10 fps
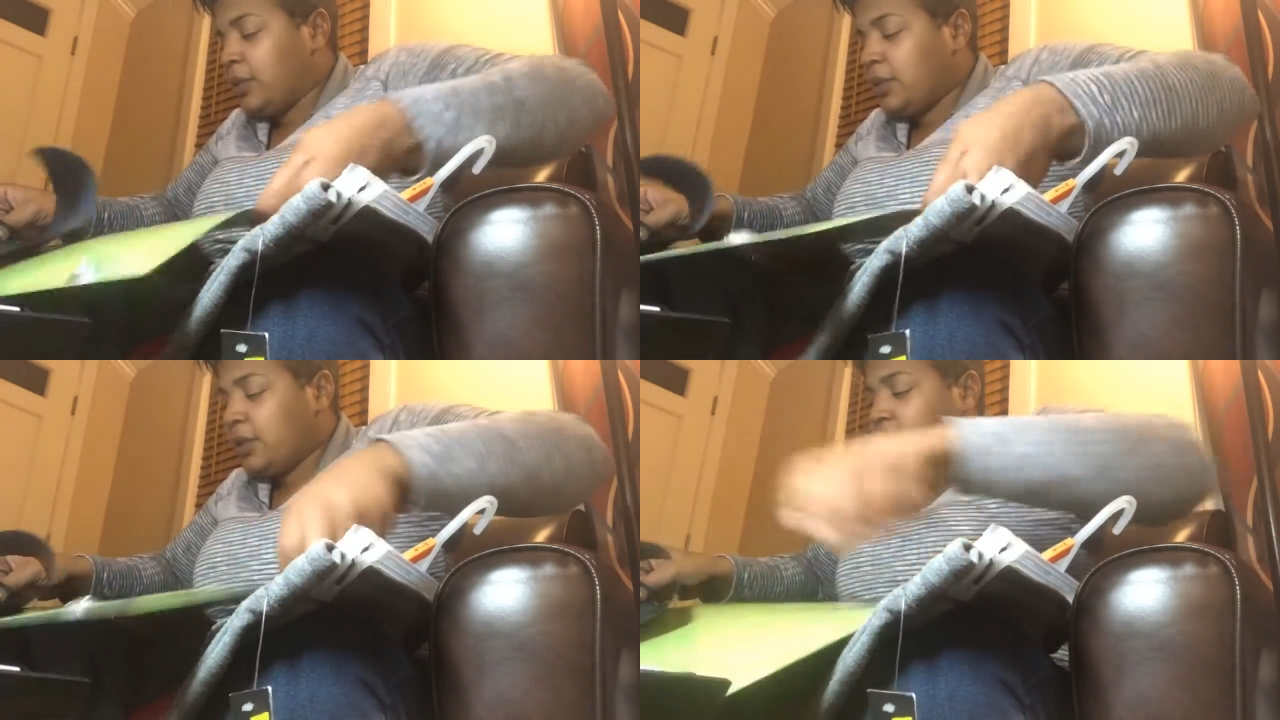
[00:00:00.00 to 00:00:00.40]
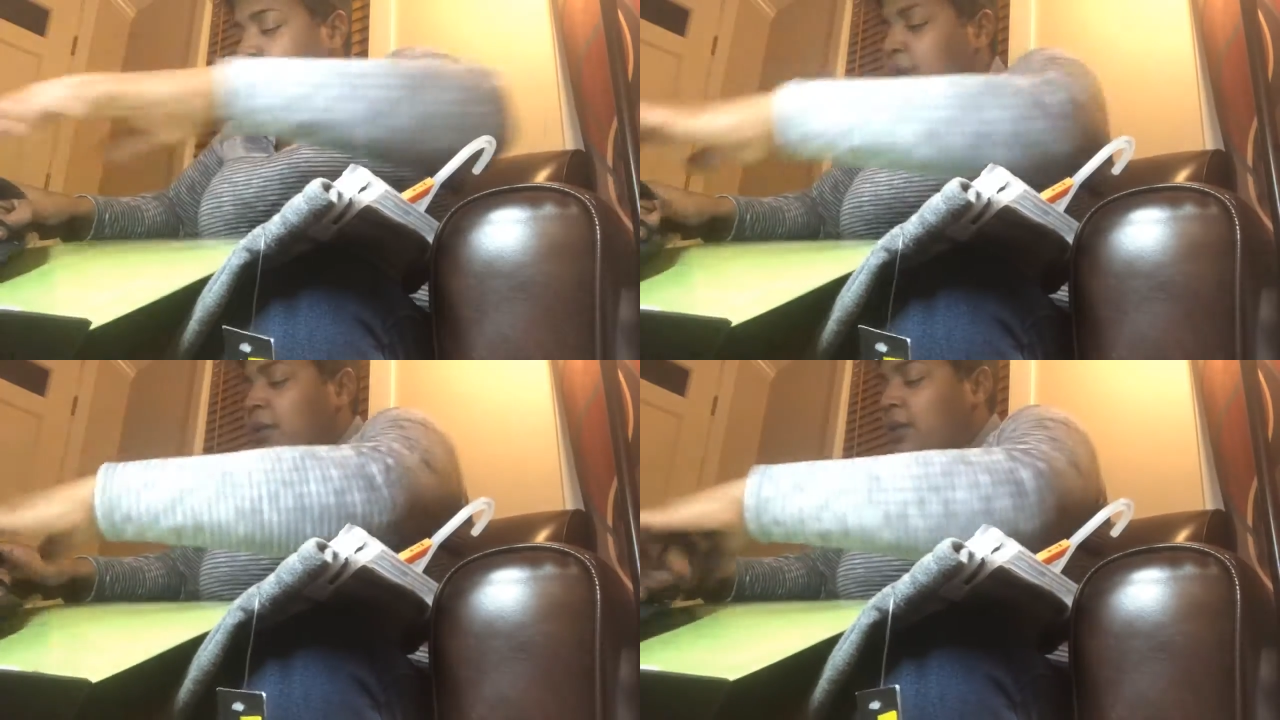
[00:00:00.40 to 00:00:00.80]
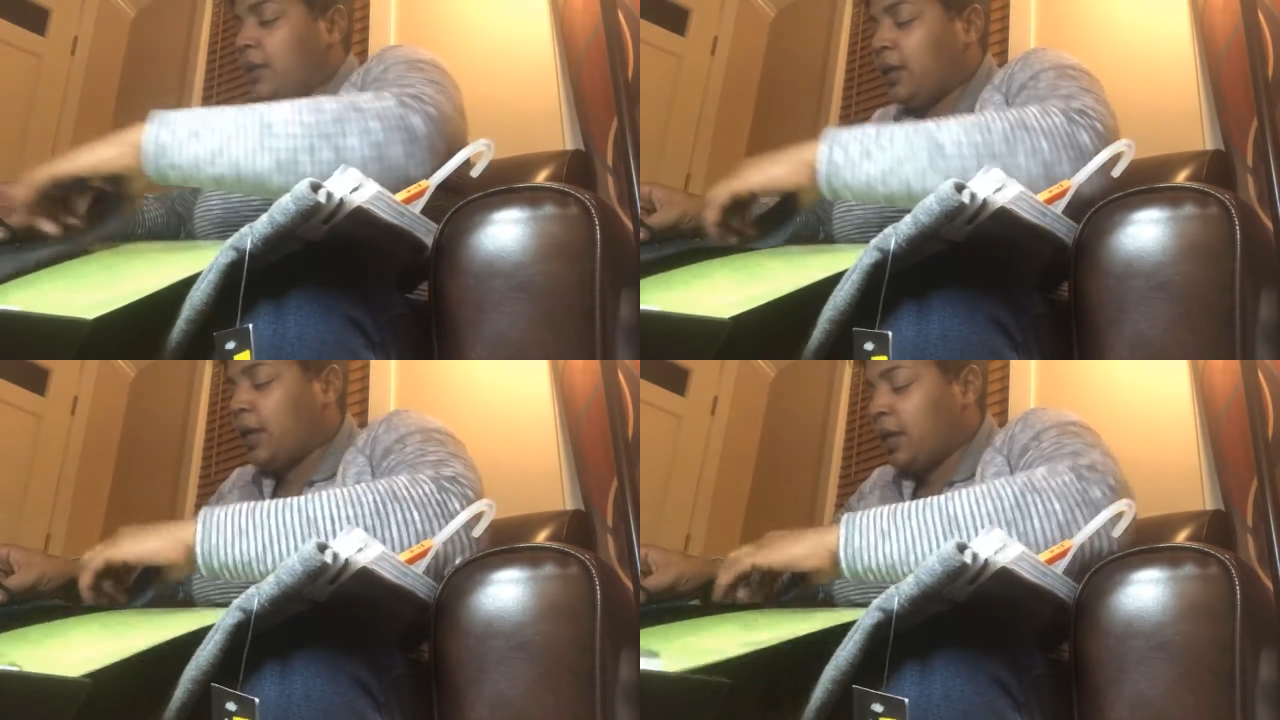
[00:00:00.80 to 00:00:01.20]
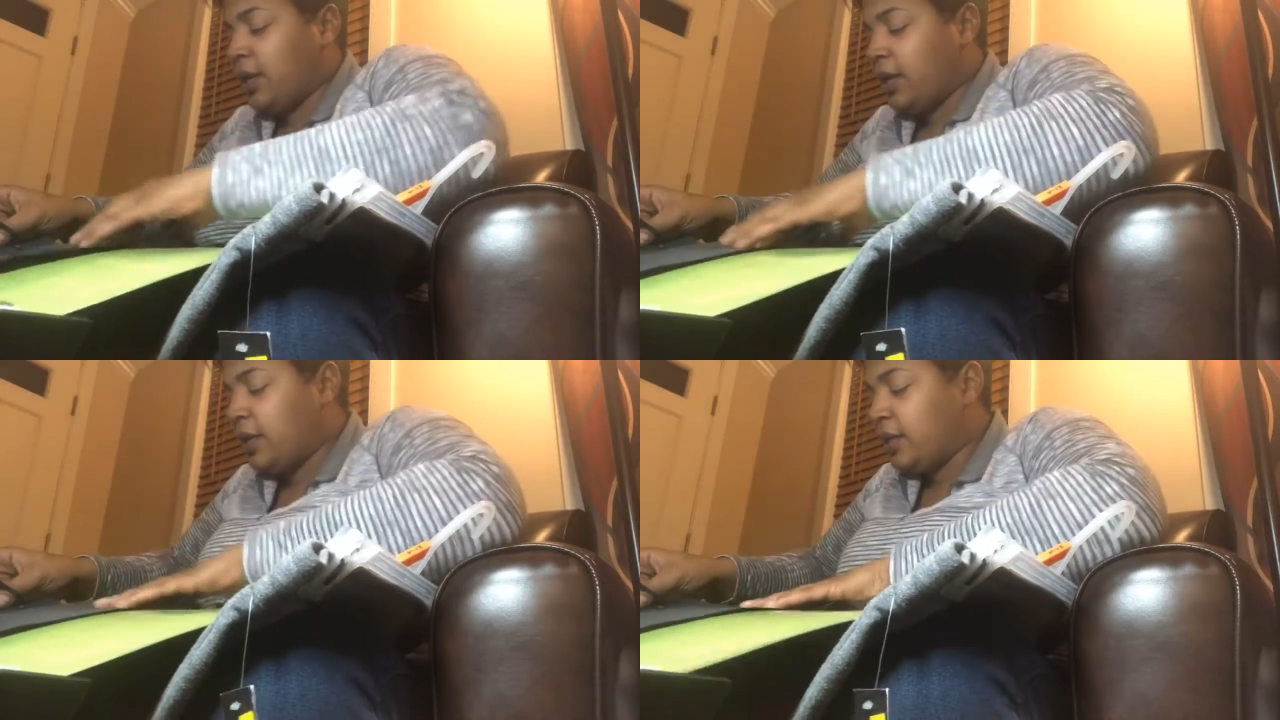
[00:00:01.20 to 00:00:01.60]
It's not
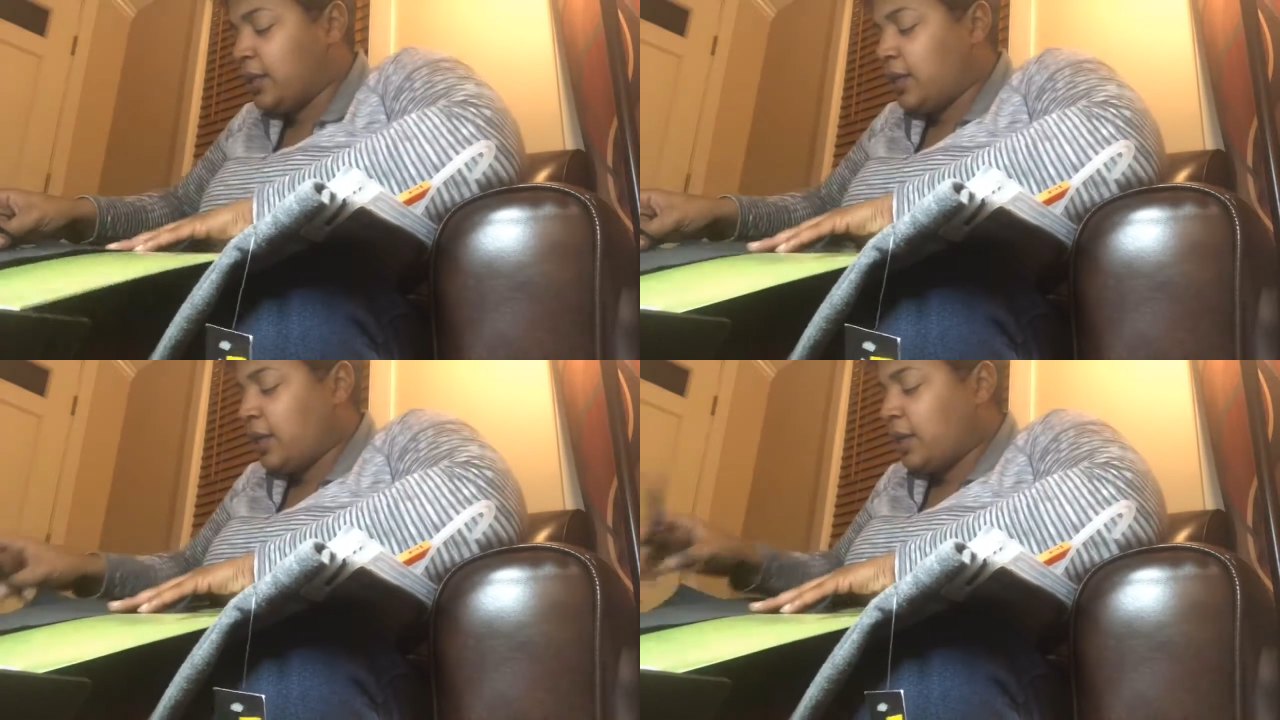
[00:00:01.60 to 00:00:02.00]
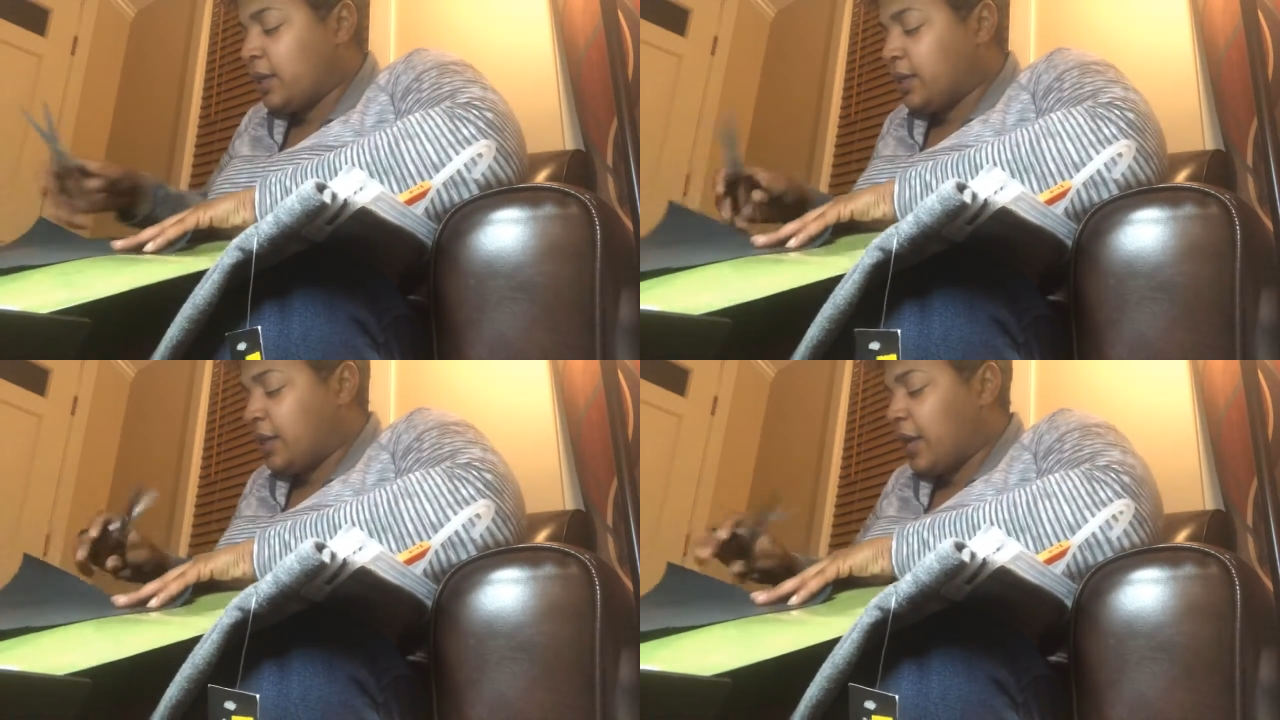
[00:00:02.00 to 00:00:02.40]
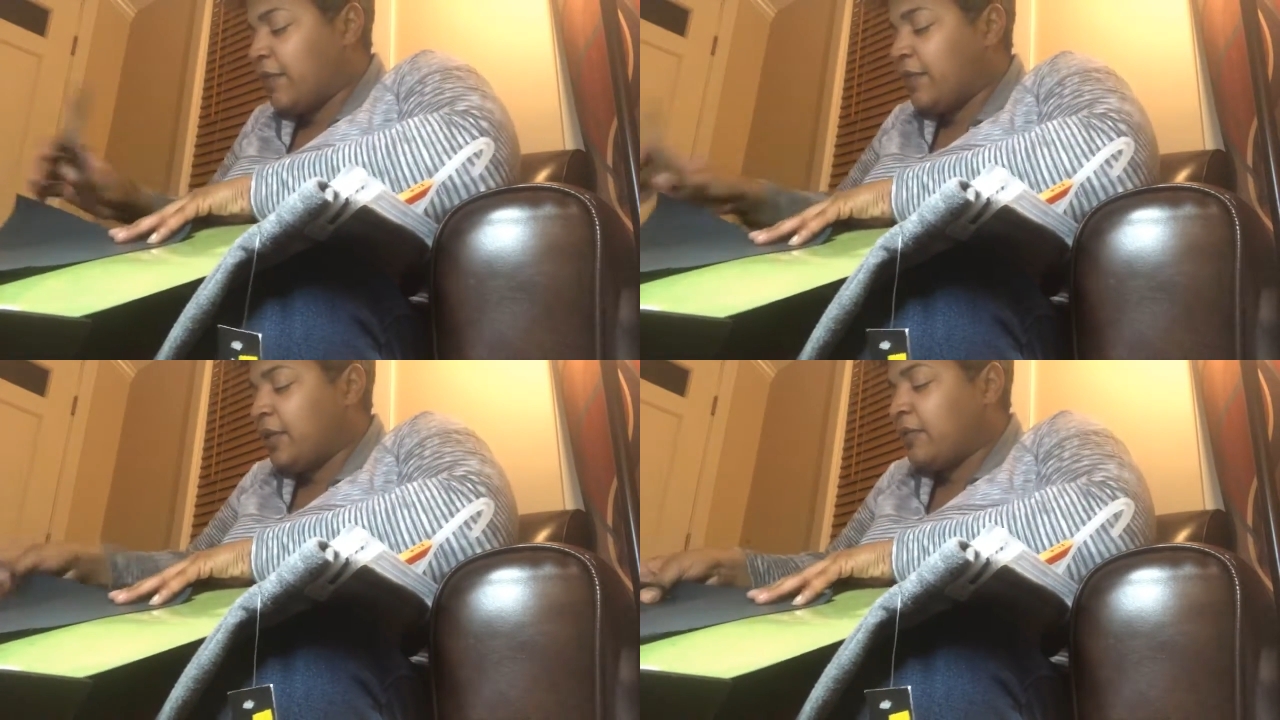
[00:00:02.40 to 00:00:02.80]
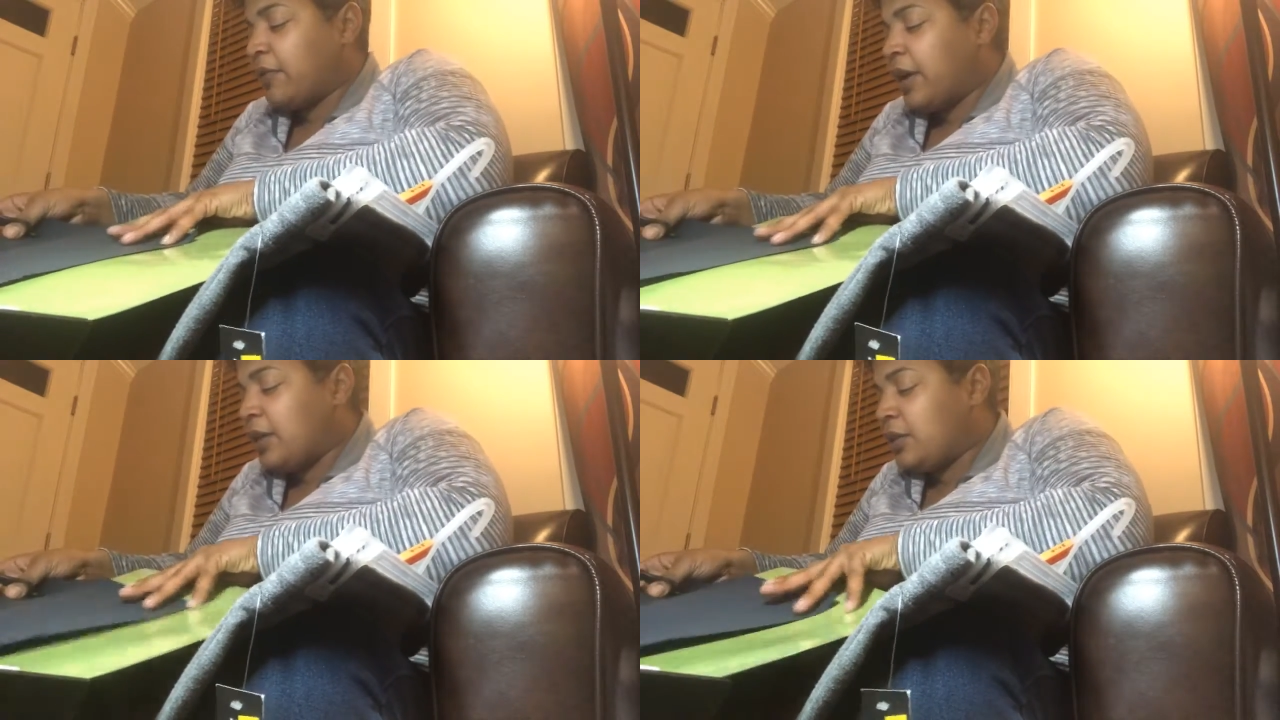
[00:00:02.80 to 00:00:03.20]
easy as having the
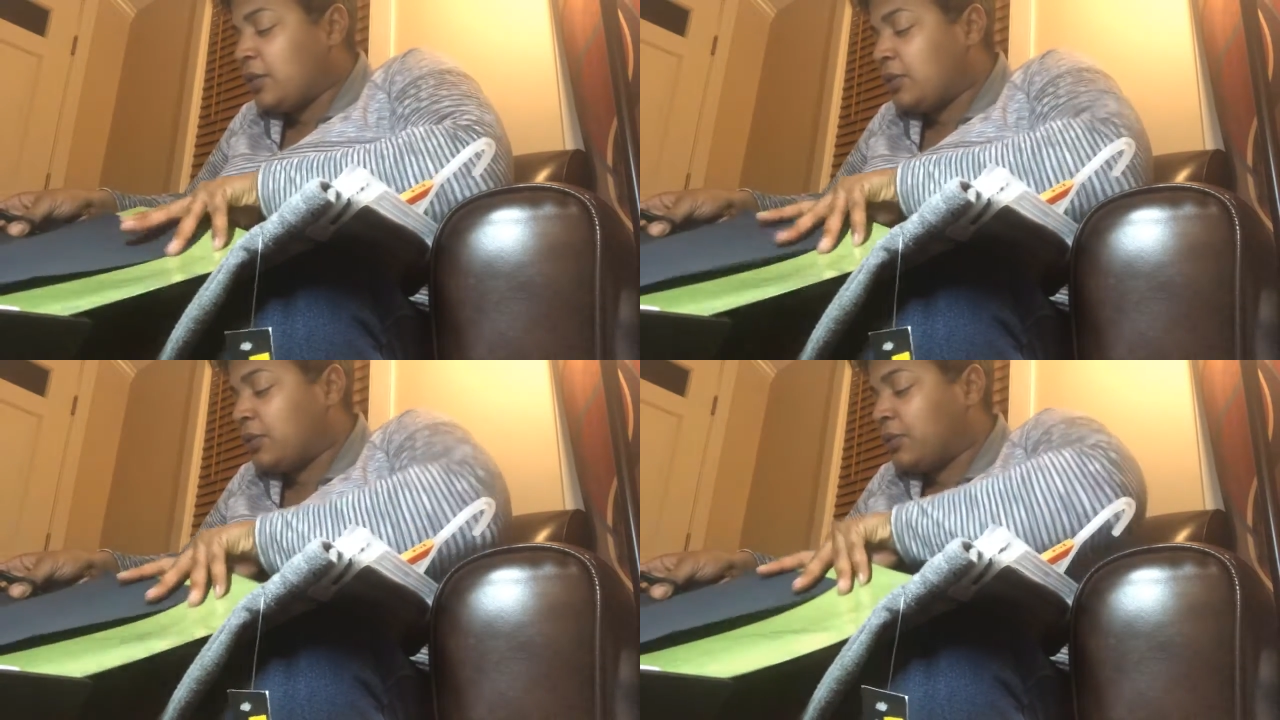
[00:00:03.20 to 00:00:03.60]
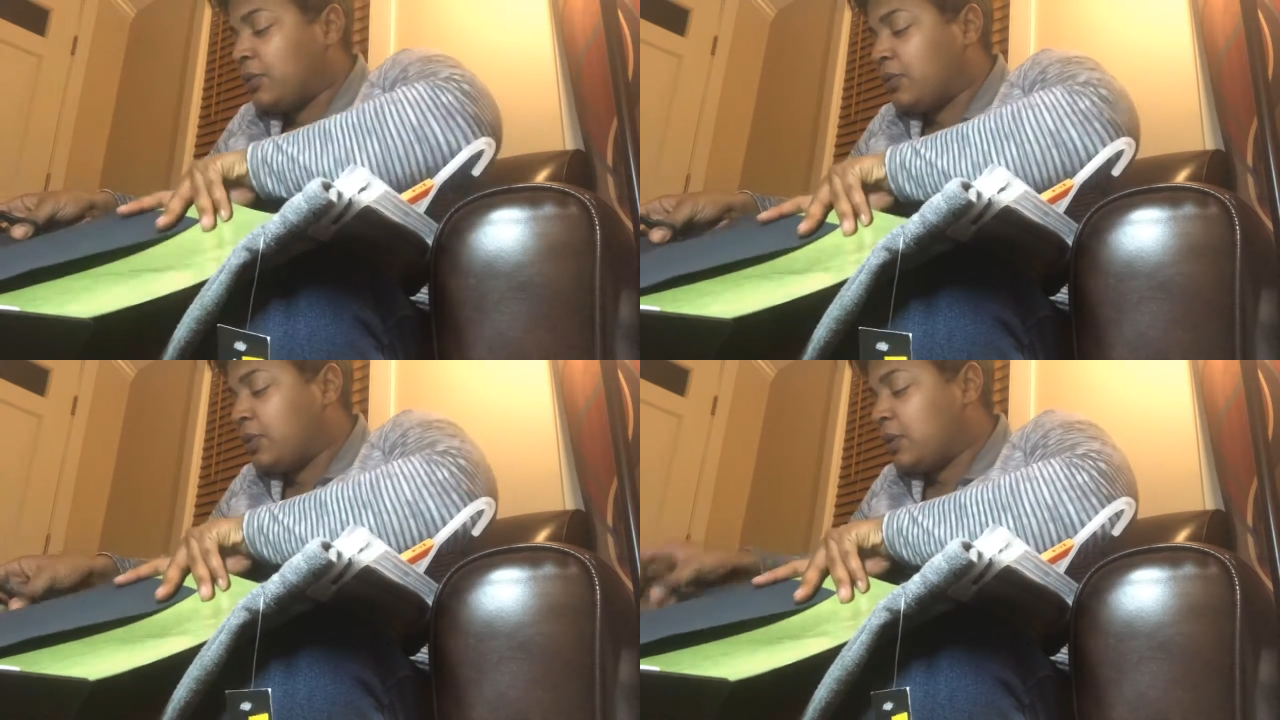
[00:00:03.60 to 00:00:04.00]
right tools,